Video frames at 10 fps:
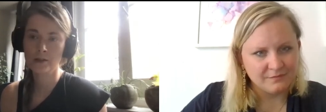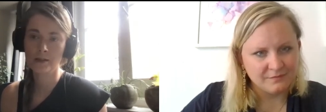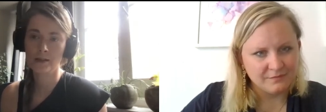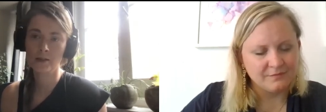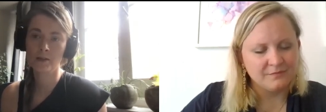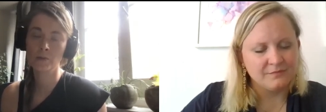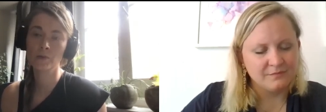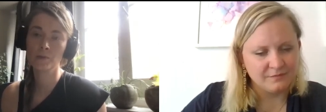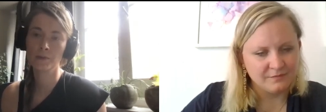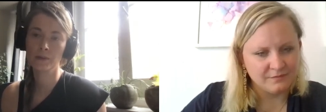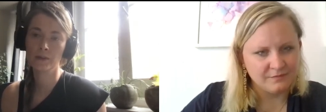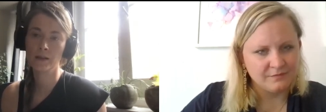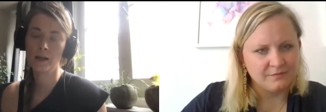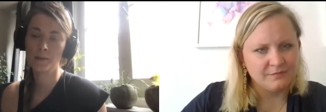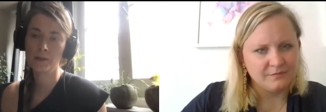Speaker 1: that it will be
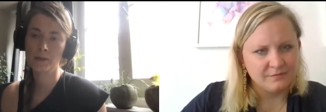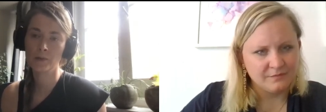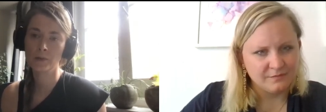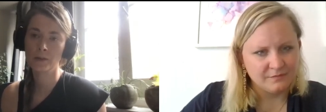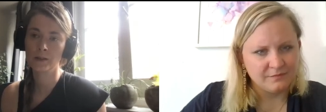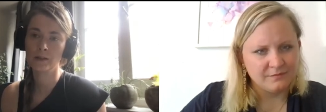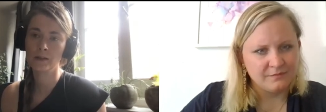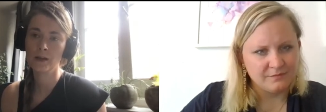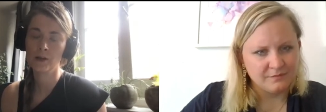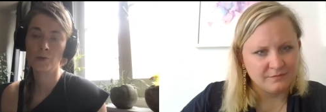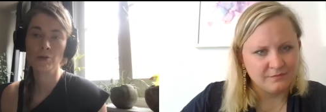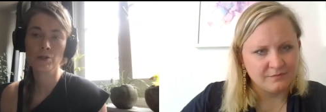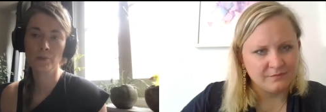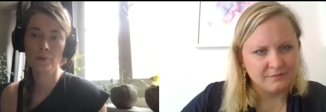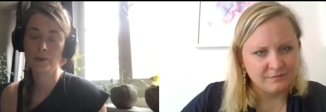absolutely
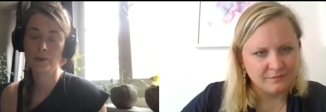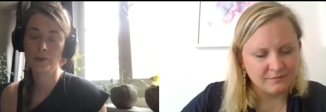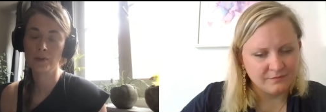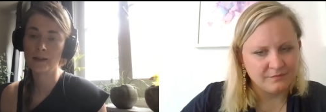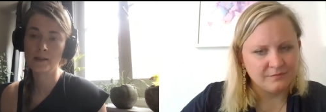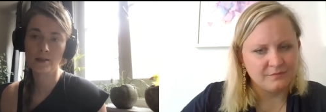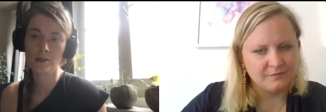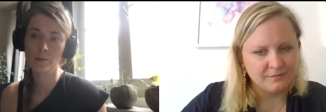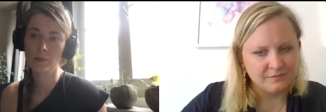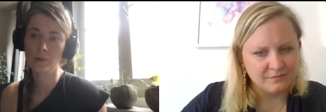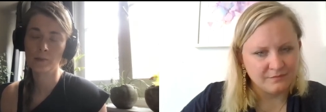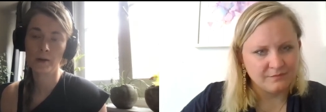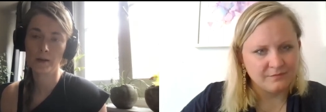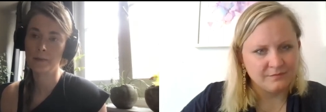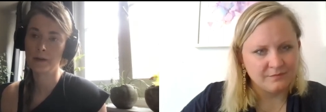reachable and accessible
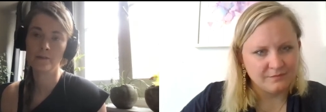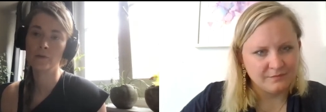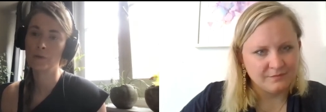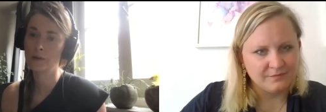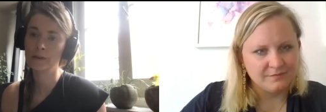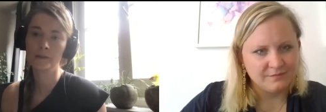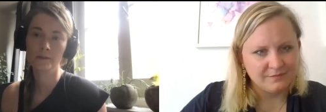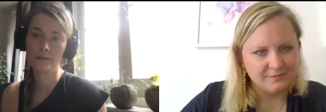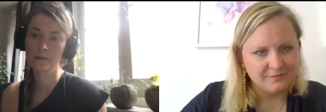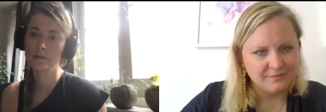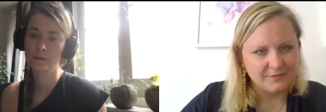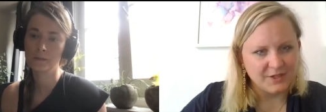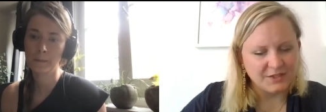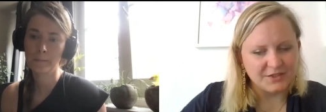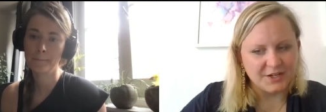by, by everyone.
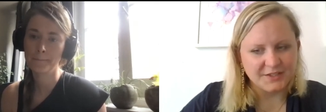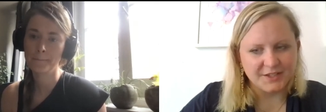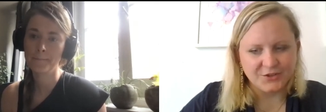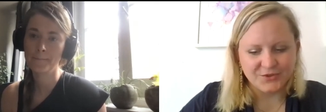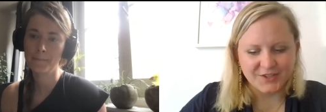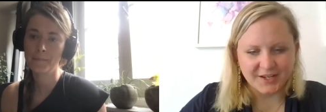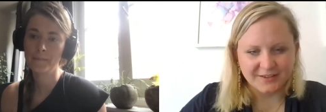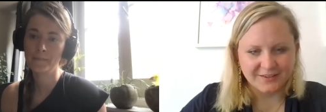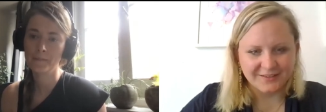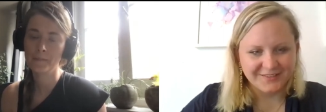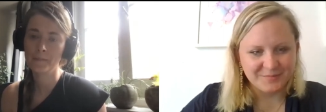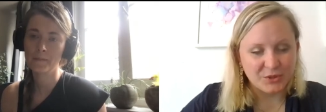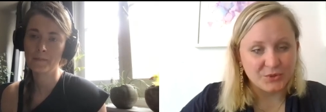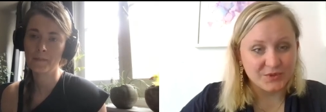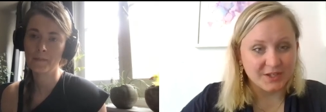
Speaker 2: That's nice that you said that
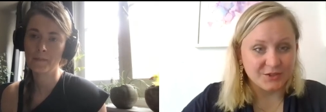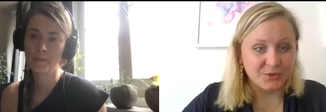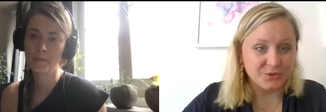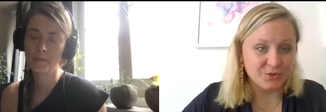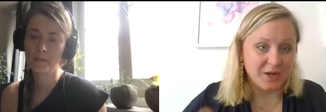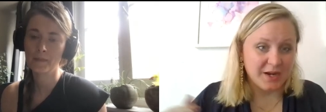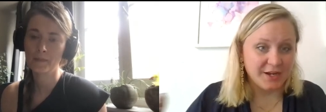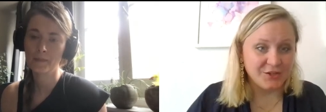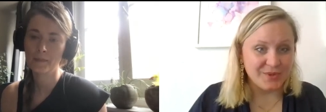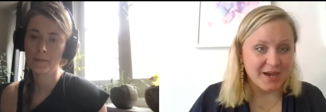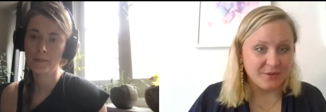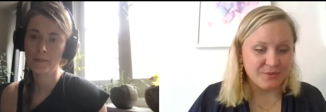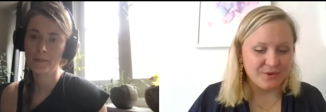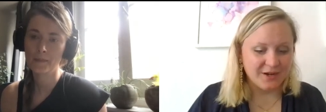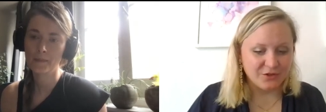because that's also why I do that
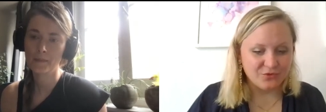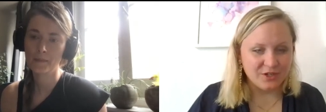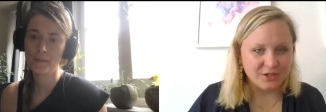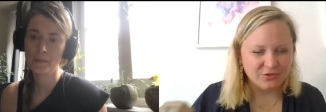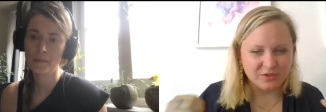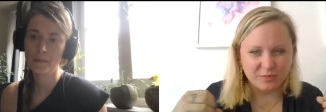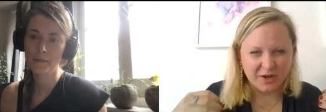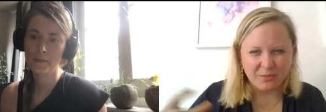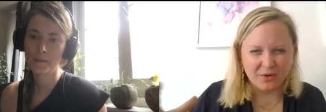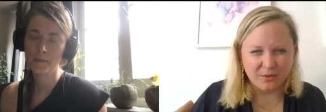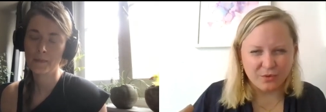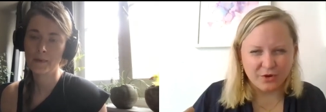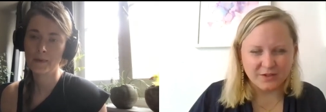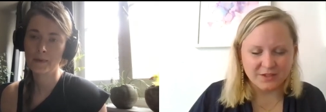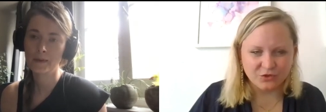work and really to spread more
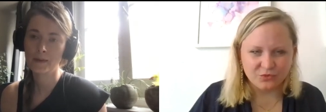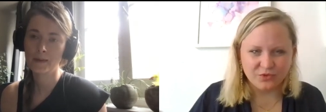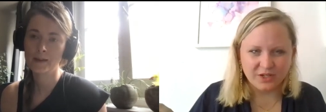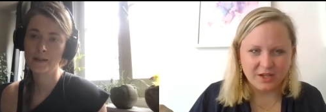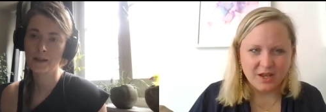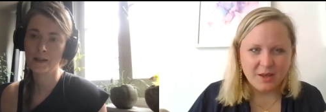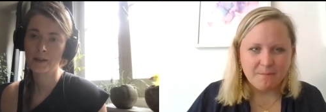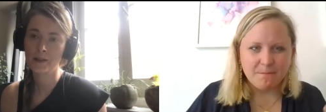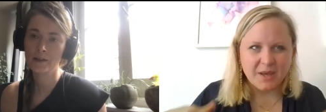awareness and to exactly. really